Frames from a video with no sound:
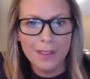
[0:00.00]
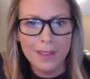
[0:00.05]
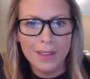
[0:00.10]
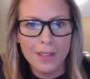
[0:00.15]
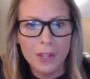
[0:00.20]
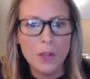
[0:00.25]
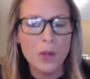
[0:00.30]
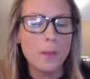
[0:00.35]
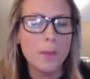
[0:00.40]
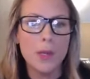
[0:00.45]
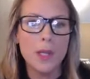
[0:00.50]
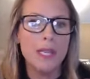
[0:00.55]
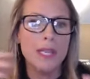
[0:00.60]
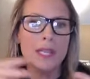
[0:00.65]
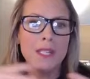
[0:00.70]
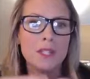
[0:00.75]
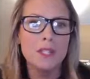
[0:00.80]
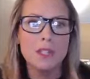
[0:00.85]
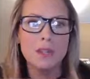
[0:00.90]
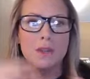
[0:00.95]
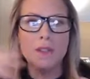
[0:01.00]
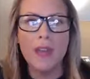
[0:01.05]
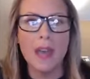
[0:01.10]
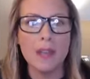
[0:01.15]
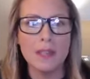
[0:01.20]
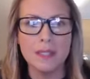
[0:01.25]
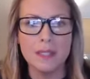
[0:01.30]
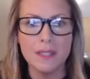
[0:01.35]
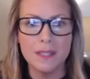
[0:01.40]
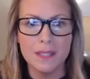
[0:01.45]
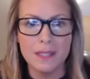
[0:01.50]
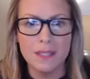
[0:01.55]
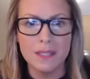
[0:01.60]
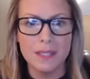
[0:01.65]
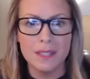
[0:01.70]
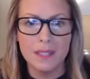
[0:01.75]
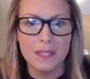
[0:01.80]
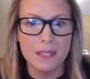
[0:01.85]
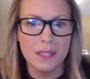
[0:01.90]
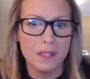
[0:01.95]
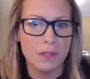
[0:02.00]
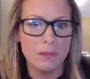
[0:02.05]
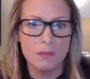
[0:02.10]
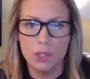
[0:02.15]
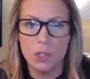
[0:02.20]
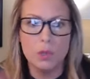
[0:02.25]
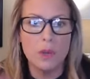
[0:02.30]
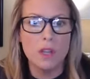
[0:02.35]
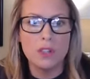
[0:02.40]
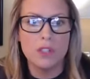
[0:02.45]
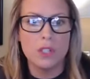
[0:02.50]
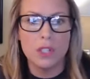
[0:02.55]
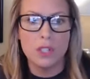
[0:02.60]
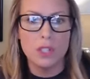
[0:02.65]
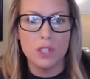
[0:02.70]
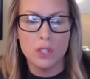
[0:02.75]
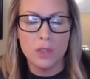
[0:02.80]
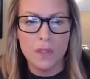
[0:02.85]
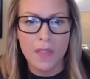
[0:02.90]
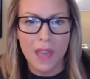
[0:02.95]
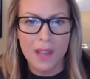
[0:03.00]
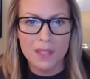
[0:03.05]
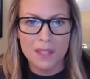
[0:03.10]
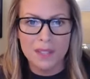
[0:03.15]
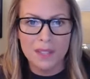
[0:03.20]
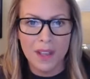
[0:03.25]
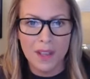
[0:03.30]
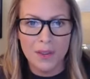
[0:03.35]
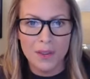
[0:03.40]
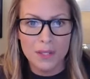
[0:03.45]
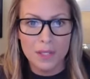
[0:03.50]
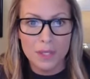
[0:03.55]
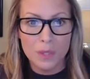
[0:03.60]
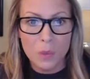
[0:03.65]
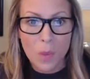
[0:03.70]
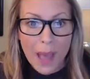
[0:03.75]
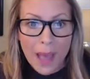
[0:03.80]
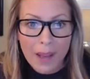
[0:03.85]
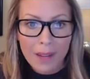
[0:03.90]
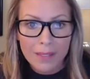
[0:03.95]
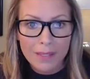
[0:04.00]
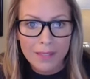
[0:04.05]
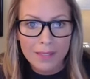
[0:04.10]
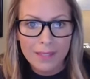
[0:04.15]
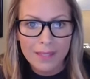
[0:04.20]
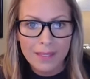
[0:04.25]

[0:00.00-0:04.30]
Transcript: who are putting in 2,000 to, to, to 200 to $2,000 as well.